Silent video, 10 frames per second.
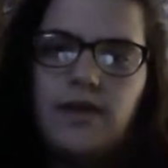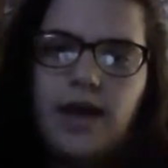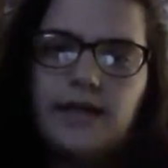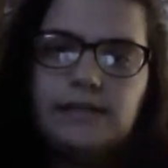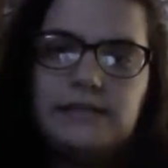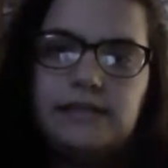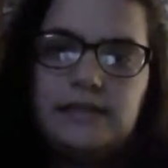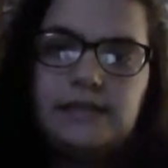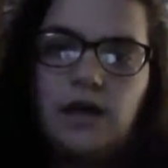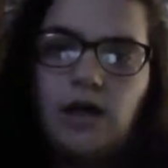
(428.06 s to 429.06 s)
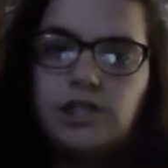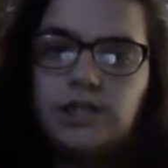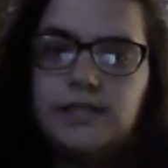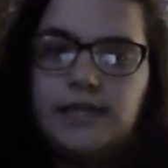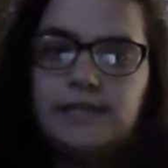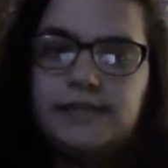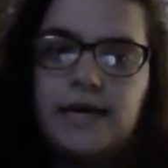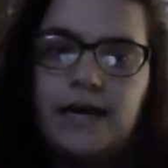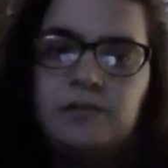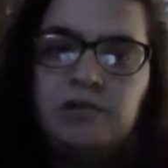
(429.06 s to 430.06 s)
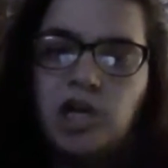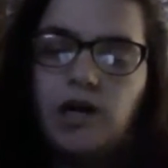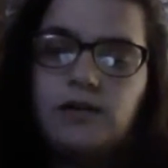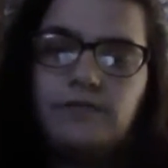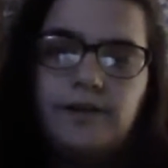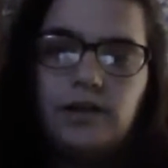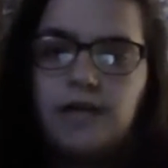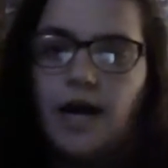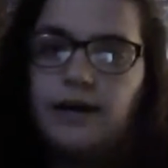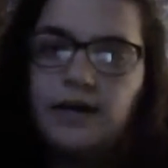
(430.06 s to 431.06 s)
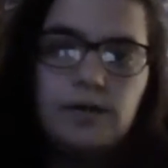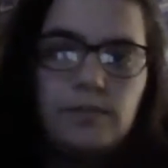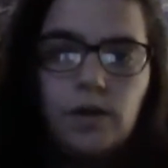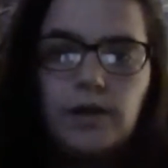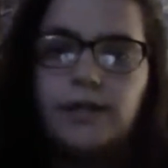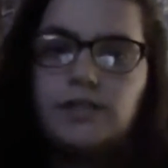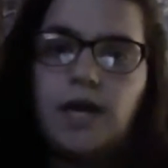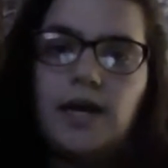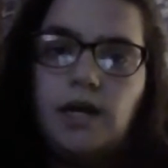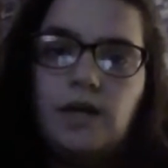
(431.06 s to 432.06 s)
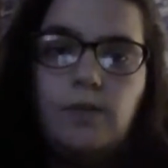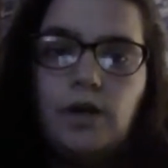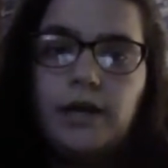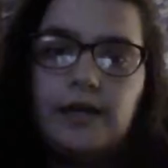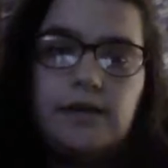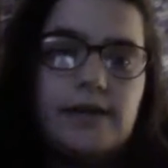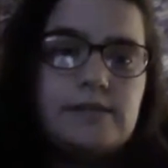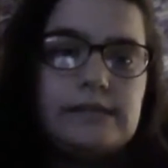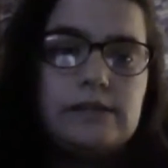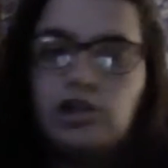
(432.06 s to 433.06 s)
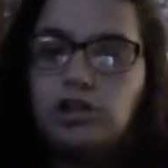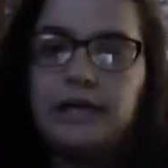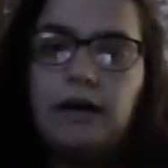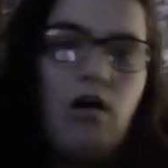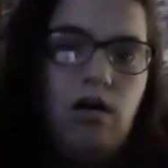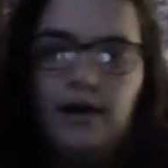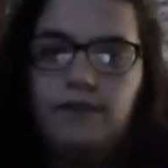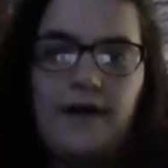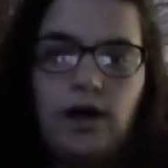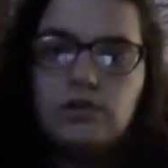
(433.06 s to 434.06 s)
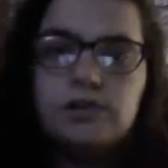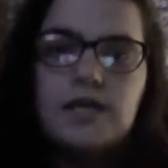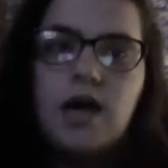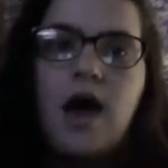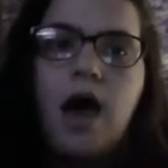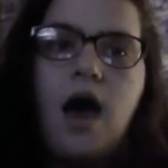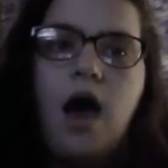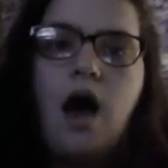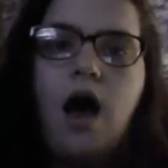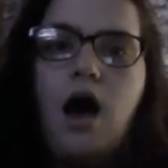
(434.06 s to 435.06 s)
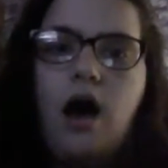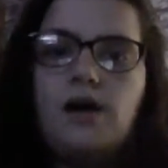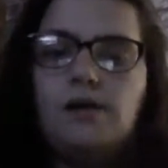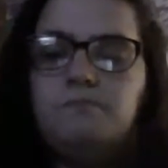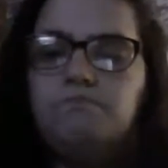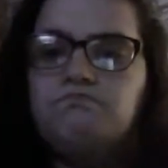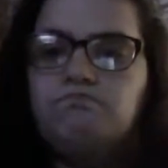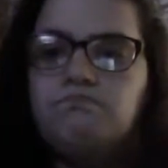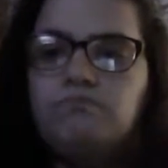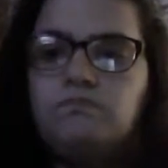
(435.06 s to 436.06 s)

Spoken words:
The anesthesiologist, he said, you're going to feel tugging and pulling, and that's literally all I felt. And